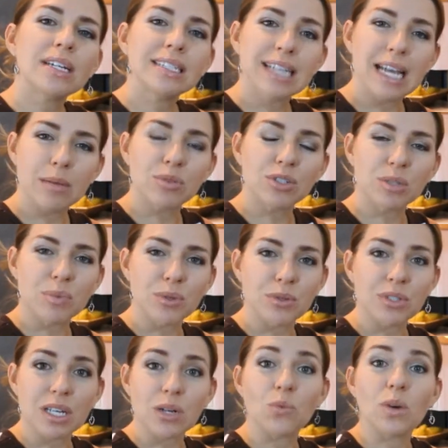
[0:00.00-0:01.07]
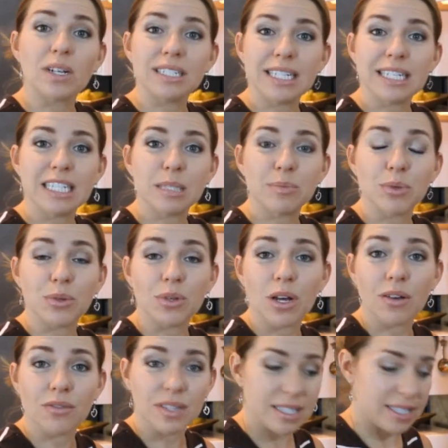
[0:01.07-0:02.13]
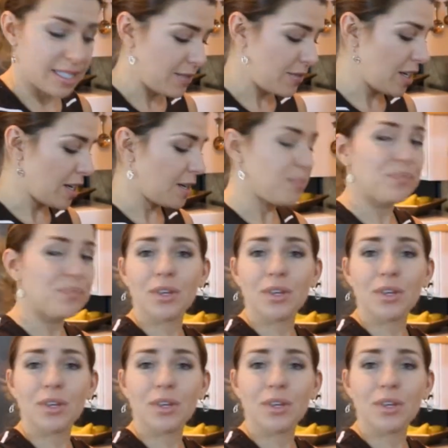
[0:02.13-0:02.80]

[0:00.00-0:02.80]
tablespoons and 1 teaspoon of the stevia.